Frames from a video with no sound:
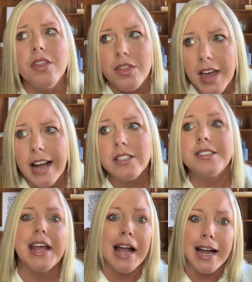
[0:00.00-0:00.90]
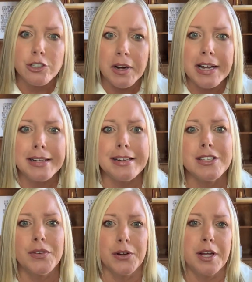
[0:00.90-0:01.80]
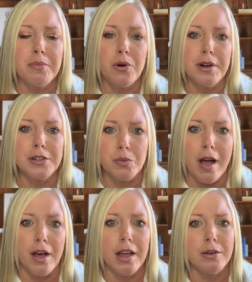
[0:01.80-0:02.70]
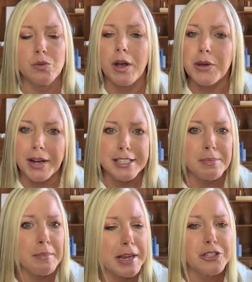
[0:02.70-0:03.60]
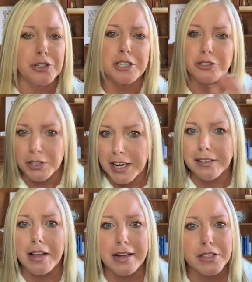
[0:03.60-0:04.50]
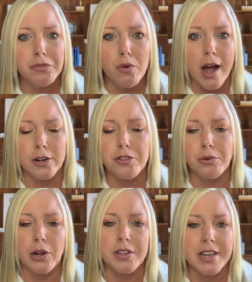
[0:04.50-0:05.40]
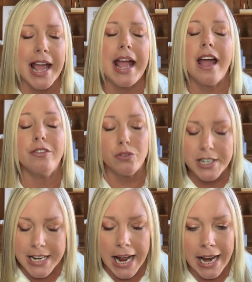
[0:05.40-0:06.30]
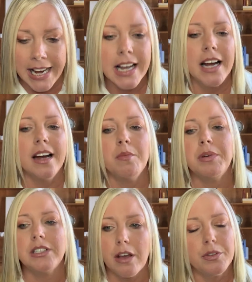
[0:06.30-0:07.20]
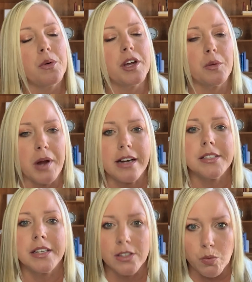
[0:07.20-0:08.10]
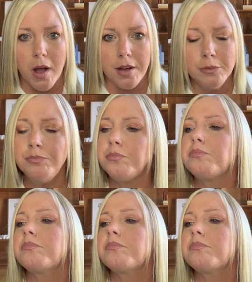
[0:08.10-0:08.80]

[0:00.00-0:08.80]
That staying hydrated is very important as well. I always want you guys to make sure you're drinking lots of water throughout the day, every day, but definitely while you're practicing as well.